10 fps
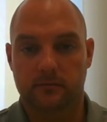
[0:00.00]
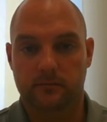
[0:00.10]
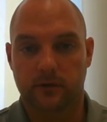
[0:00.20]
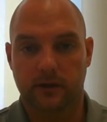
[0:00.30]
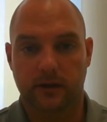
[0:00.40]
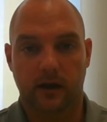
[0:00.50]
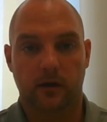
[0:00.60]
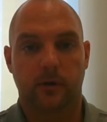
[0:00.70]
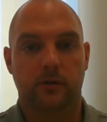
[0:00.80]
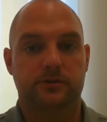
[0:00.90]
really care
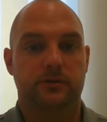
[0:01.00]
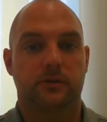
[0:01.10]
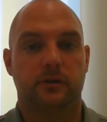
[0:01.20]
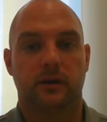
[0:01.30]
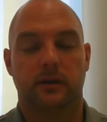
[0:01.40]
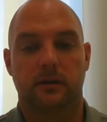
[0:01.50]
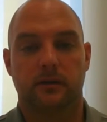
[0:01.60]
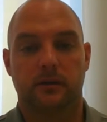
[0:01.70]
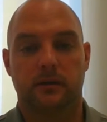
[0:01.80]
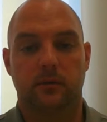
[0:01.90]
about you, and they
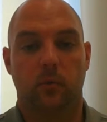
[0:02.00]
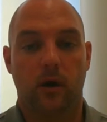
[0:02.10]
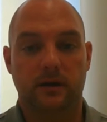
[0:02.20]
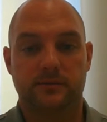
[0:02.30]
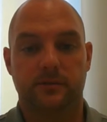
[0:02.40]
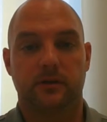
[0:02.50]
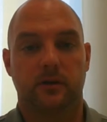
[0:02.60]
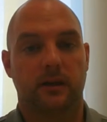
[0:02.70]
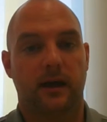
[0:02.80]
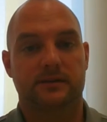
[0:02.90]
can want to be in your
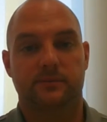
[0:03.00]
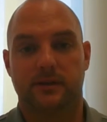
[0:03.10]
class,